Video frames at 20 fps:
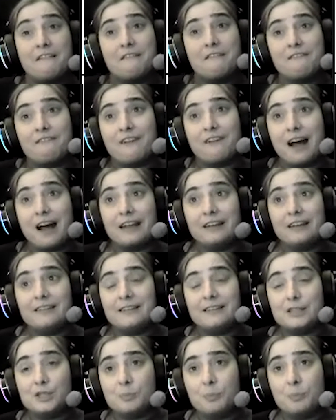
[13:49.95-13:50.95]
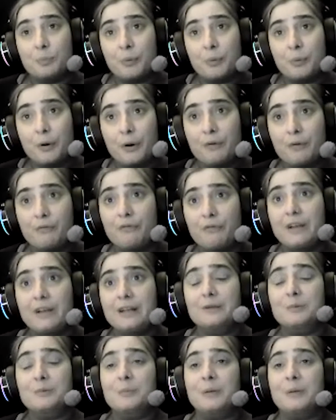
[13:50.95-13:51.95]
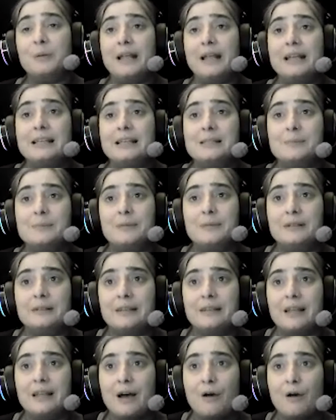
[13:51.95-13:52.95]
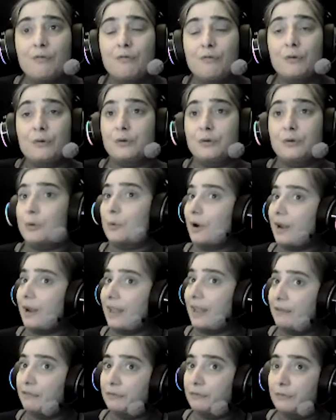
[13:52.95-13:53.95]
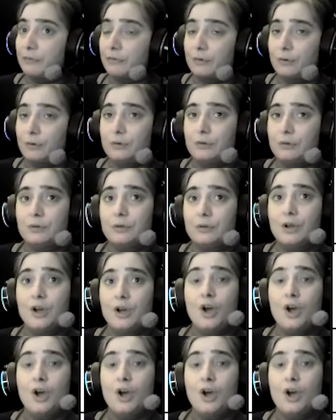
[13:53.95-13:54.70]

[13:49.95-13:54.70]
Find this perfect placement now for your left foot,